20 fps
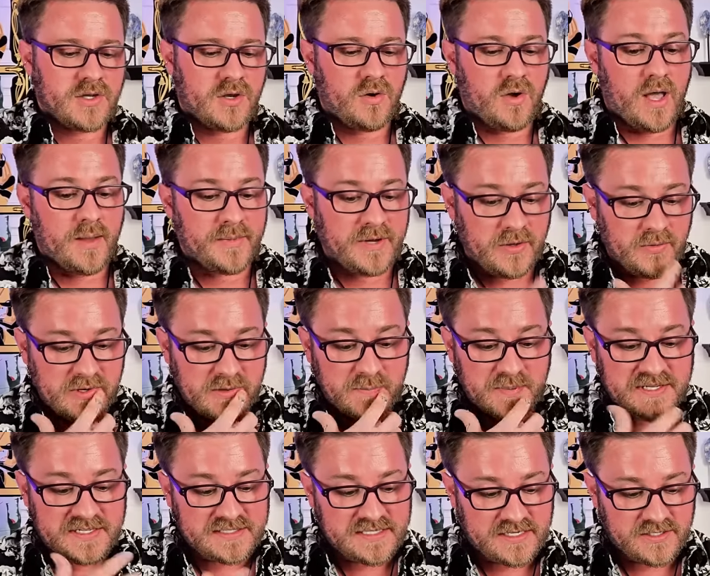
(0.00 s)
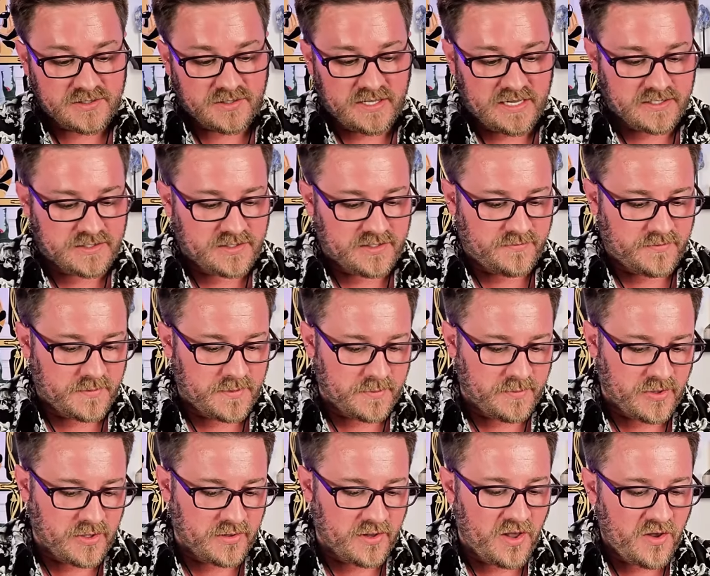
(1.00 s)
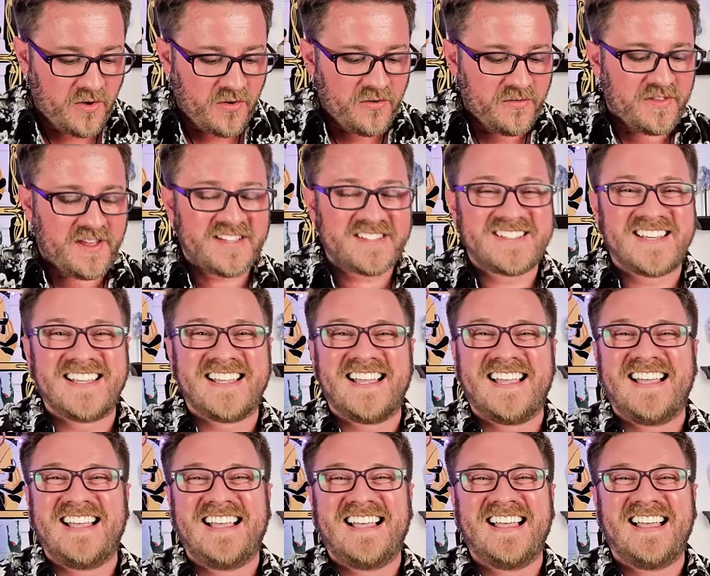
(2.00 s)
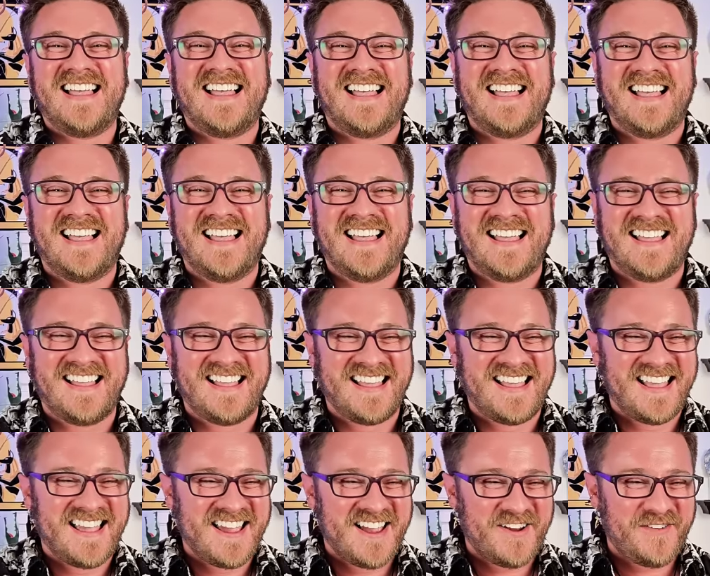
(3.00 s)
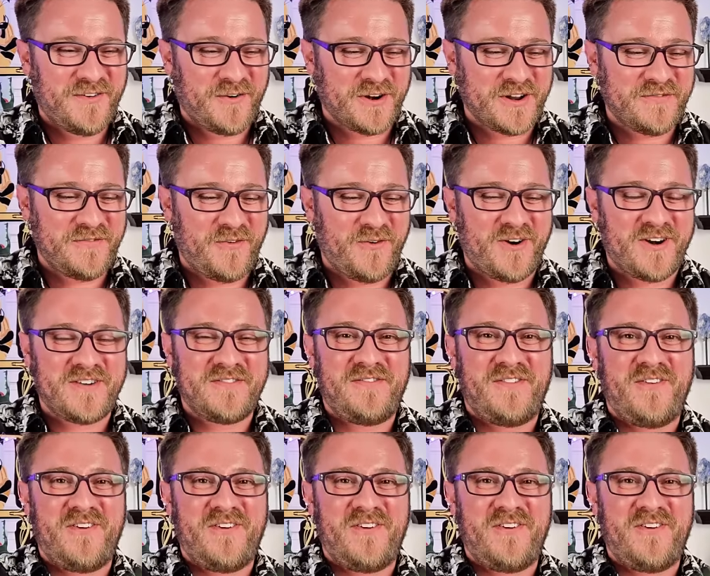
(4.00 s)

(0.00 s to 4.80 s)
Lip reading: So I'm going to read Peace Angel actually from the book. Oh, that's 44 and